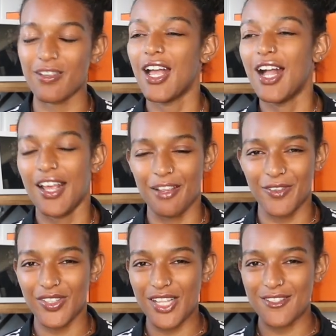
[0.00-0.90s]
And I
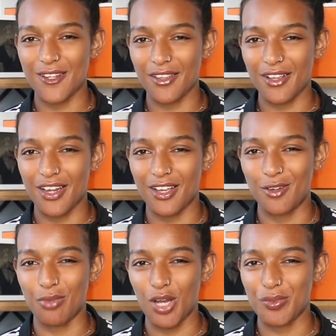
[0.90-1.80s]
feel like that's another kind of
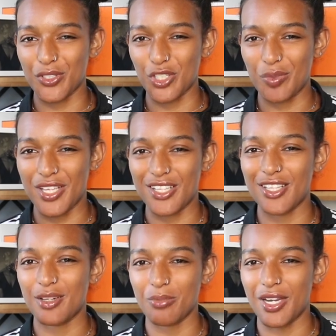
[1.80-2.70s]
unpopular opinion,